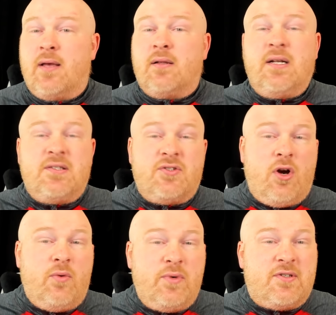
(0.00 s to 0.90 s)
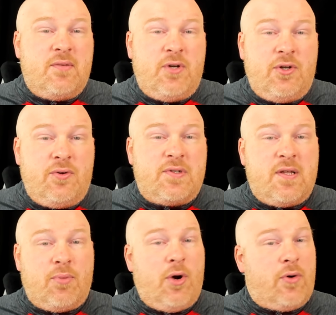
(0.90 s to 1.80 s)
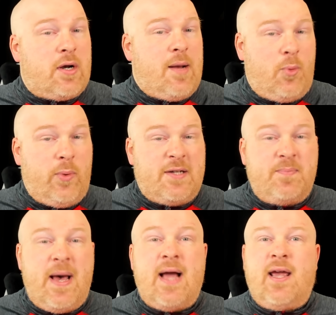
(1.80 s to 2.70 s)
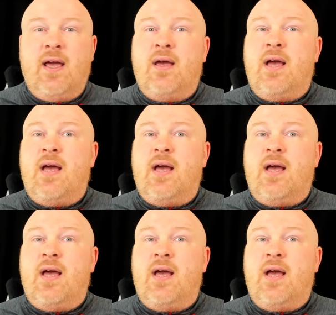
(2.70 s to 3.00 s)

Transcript: Let's start with some news that broke a couple weeks back,